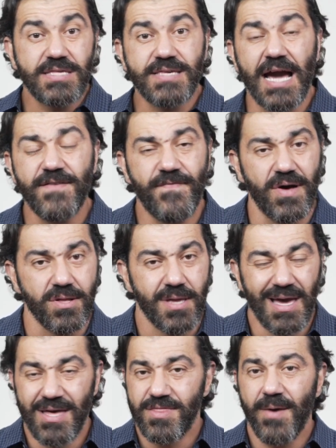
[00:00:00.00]

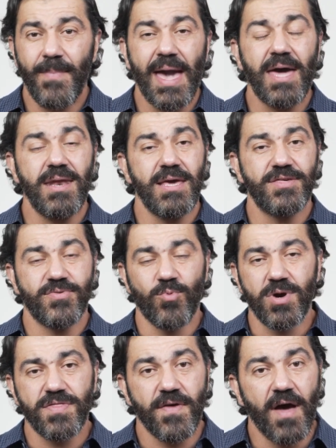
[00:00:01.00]
Seinfeld, the man is
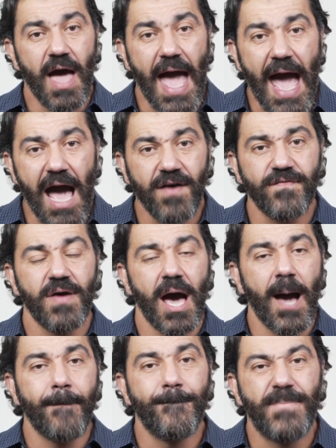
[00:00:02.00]
worth half
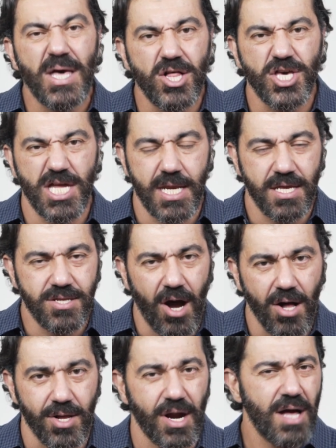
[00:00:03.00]
a billion
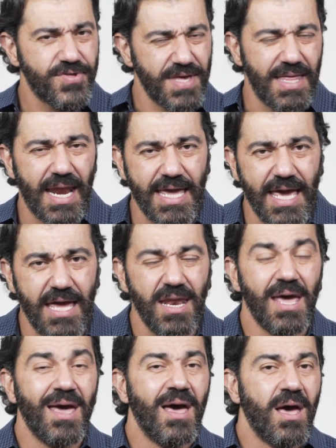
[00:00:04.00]
dollars. I'll say that
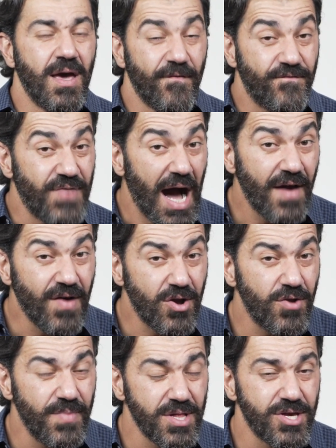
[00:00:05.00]
again. five
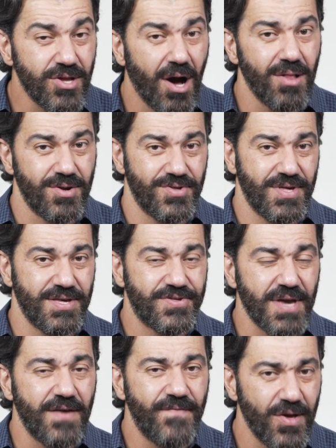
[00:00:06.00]
hundred million dollars is
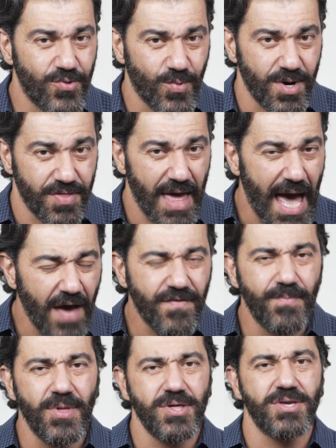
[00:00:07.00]
Seinfeld's worth, half
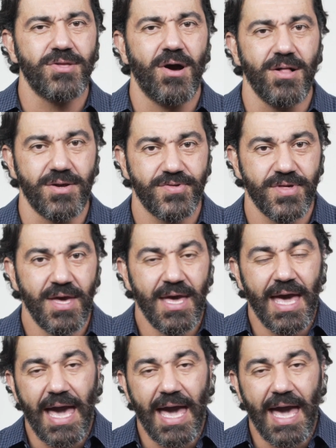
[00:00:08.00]
a billion dollars.